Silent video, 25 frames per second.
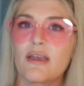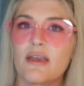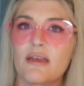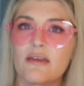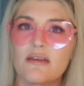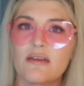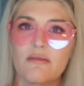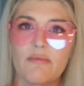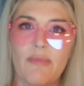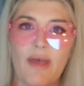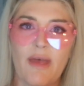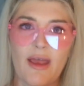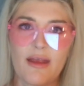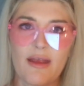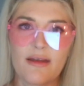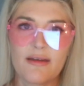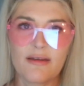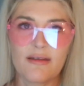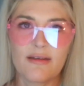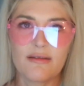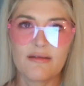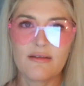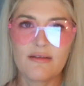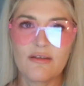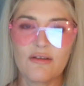into
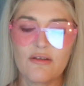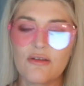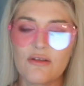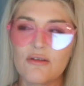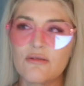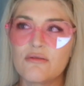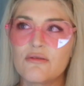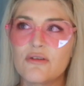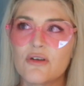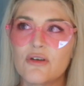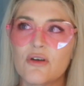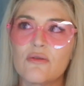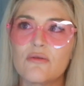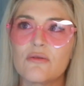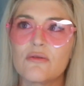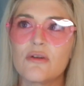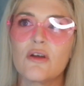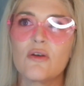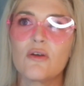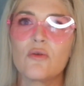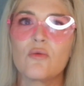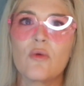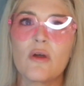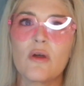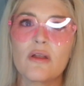madness till you don't
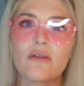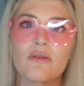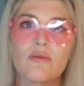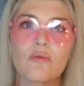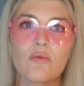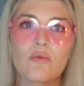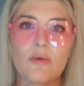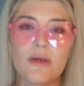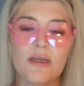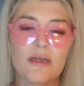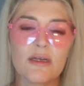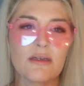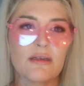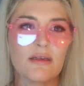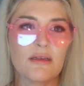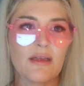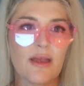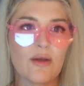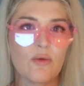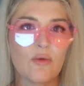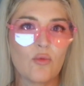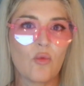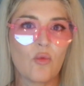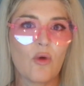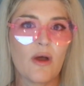know what's real
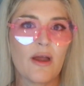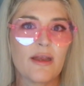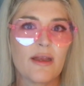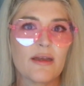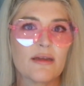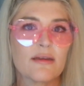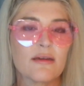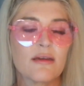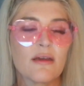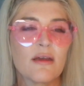and what